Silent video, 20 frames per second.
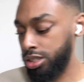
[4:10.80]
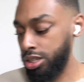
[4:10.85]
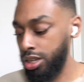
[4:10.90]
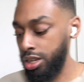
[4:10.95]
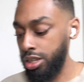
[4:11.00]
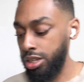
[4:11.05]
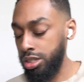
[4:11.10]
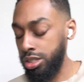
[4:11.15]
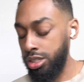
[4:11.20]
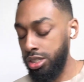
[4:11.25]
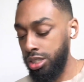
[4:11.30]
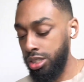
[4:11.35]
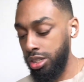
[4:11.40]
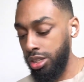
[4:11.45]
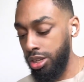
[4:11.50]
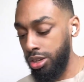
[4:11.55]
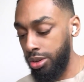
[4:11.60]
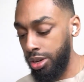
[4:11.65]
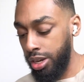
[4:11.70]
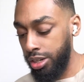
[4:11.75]
your energy,
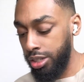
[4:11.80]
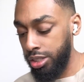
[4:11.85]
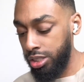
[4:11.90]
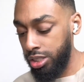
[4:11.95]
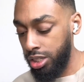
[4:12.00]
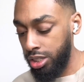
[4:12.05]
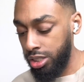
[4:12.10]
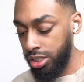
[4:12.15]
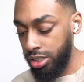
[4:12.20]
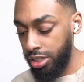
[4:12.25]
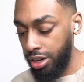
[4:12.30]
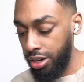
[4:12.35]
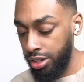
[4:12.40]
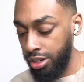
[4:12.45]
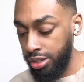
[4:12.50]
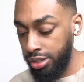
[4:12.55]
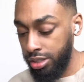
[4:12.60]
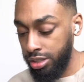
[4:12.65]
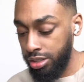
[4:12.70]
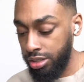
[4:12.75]
Leo, Aries,
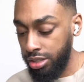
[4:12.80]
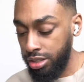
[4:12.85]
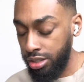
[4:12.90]
Sagittarius.